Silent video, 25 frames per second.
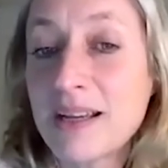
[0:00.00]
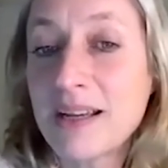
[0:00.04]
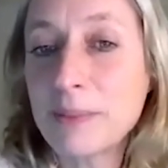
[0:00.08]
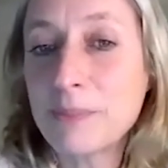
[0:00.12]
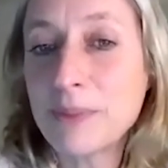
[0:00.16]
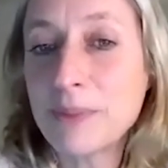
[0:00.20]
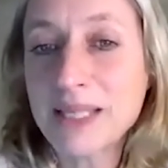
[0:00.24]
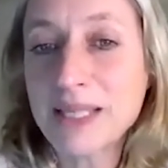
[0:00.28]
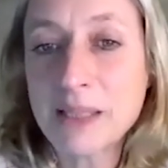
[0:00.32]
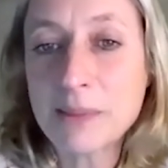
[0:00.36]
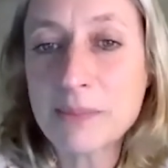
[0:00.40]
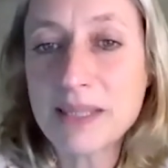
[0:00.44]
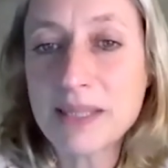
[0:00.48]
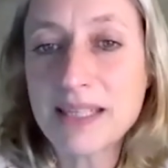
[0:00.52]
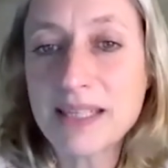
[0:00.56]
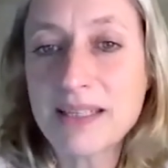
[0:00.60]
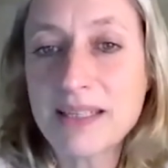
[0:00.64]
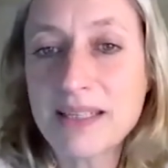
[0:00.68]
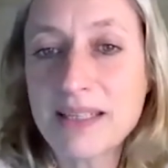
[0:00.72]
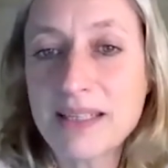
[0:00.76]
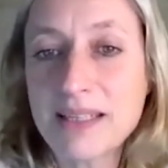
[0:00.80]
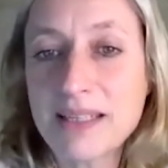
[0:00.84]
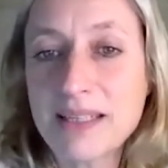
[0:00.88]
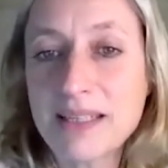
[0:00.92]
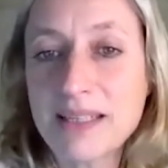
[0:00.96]
I became
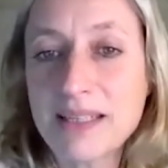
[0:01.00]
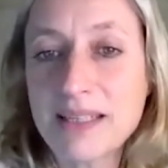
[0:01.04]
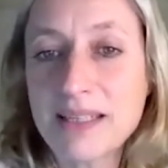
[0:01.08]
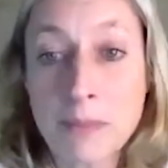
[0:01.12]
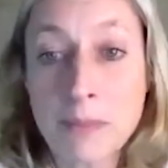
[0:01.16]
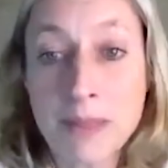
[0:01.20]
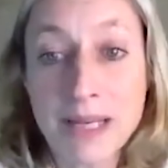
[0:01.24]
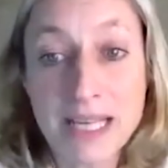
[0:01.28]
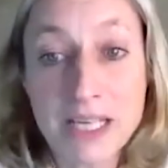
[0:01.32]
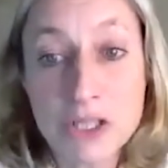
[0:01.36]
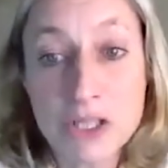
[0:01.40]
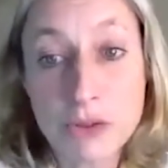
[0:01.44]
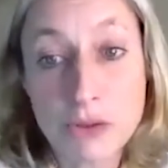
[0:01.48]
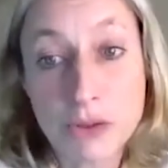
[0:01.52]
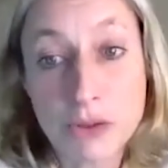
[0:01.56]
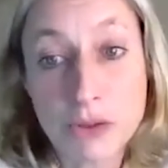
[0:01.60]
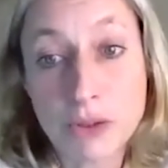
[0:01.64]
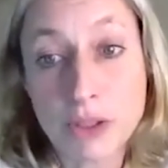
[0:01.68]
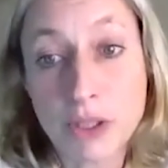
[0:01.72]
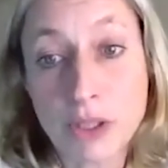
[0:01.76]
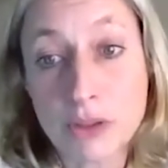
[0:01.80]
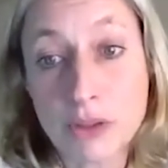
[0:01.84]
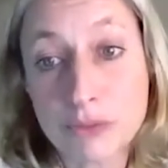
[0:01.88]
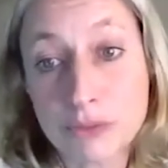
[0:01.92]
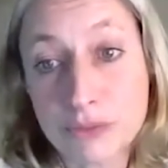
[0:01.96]
the uh, general manager
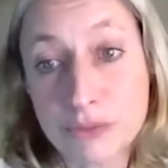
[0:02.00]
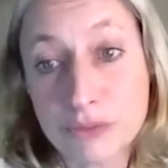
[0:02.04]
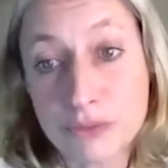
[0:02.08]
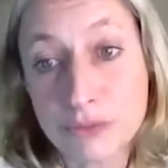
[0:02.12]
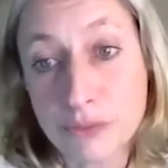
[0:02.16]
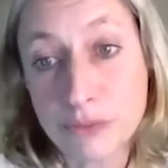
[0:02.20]
of